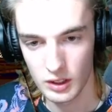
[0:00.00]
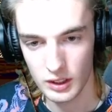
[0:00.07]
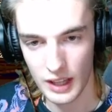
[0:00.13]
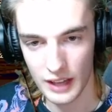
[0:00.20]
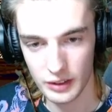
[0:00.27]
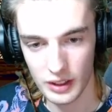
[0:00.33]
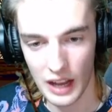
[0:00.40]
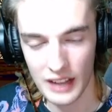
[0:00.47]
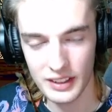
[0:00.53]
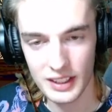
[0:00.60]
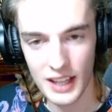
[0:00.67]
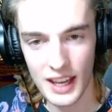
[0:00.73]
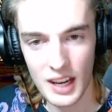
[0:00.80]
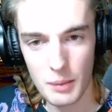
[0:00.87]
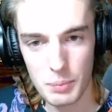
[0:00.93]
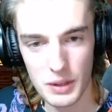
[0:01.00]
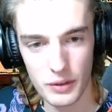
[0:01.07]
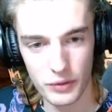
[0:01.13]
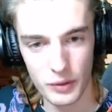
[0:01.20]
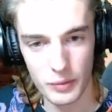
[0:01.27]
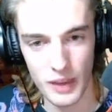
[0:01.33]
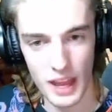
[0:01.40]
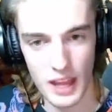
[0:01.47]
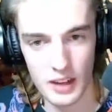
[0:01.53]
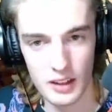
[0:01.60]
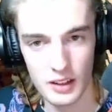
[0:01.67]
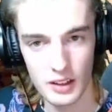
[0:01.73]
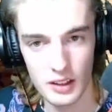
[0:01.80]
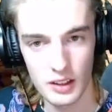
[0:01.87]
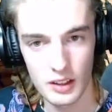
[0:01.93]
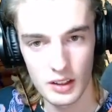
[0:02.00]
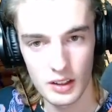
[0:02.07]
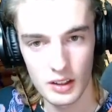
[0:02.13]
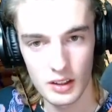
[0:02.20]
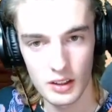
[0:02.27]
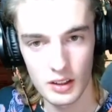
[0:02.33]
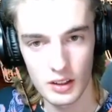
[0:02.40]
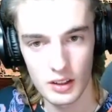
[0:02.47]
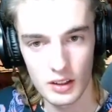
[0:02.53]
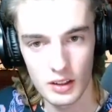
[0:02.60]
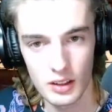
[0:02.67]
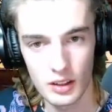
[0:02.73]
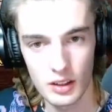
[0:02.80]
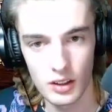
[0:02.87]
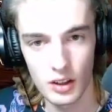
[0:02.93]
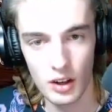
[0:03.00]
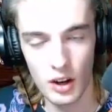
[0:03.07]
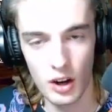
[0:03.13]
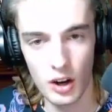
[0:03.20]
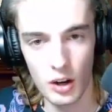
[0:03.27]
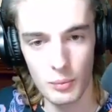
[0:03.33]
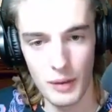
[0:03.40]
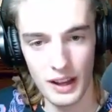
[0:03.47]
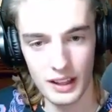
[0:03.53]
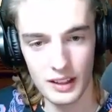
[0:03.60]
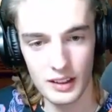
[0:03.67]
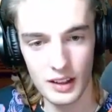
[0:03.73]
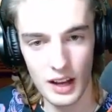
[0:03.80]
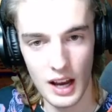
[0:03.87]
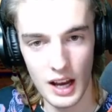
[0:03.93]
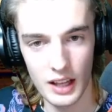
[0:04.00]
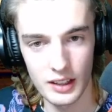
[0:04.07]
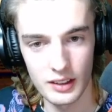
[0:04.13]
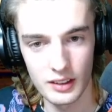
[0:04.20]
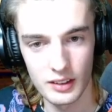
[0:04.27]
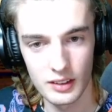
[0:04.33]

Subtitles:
Okay, so I did gain a B from that. Oh my god.